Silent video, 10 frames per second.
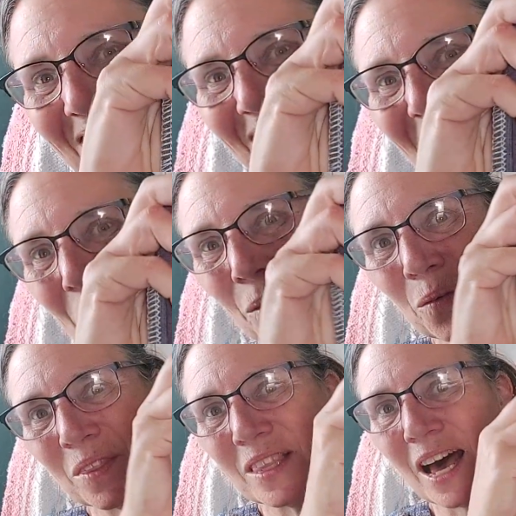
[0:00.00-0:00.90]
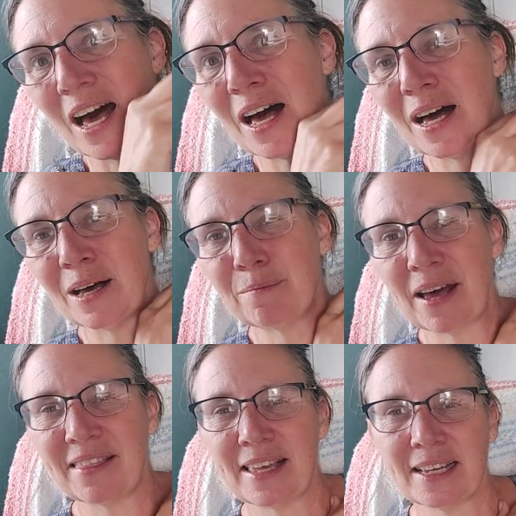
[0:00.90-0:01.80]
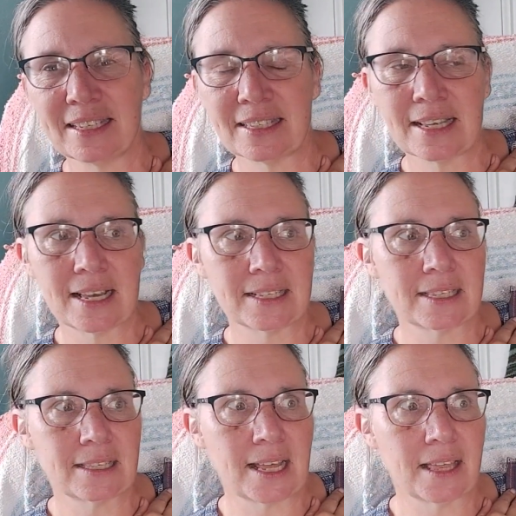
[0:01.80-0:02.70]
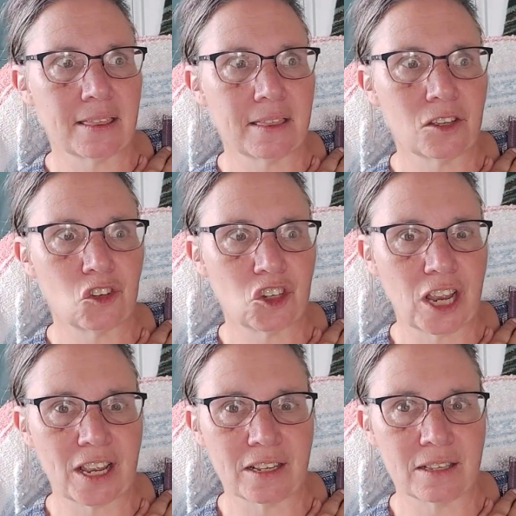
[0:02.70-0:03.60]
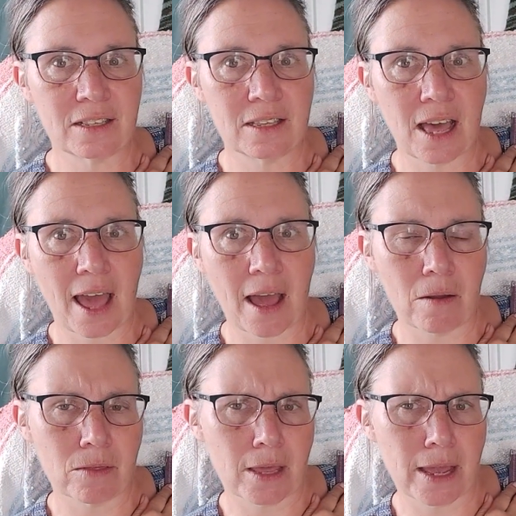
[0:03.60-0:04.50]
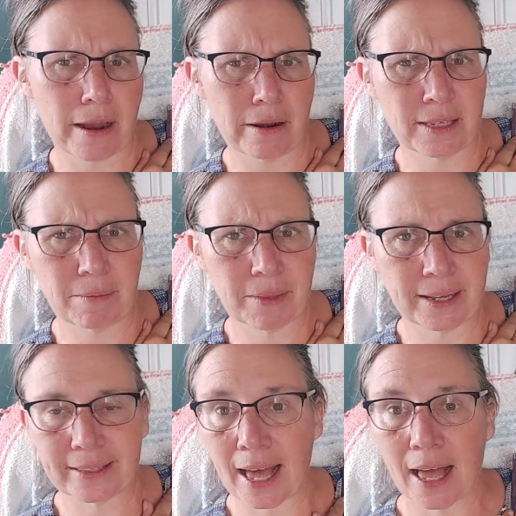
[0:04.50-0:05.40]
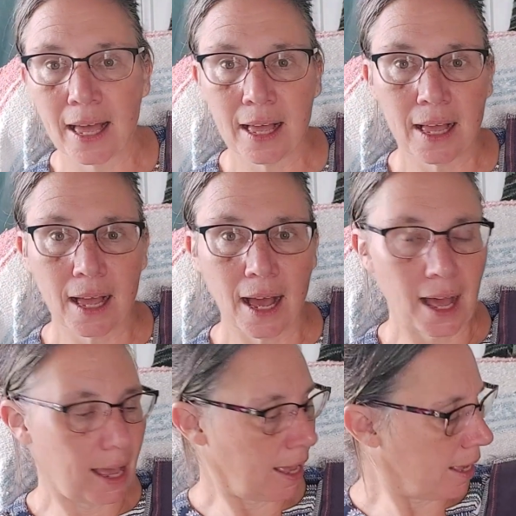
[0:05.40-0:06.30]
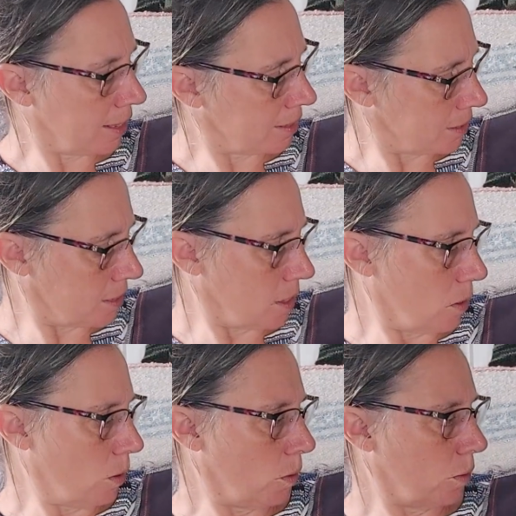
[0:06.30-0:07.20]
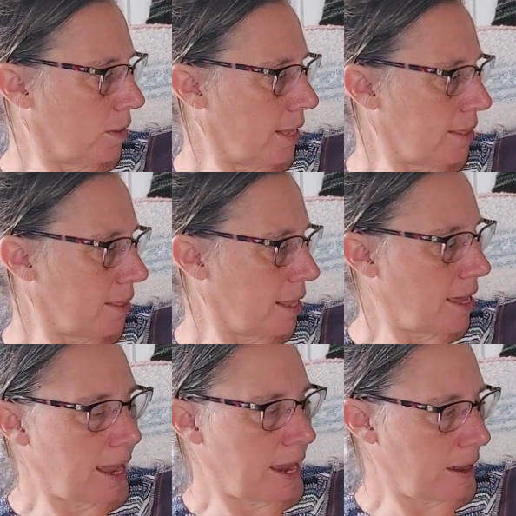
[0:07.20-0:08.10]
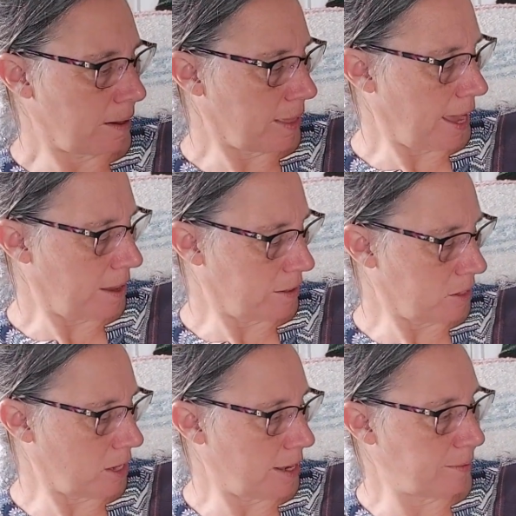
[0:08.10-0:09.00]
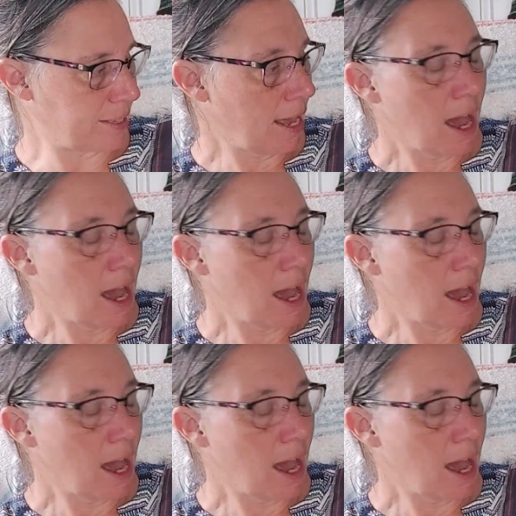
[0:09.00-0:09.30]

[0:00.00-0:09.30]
So I think it says, let the chase the hound the hare, something like that. So let the hare the hound. Anyways,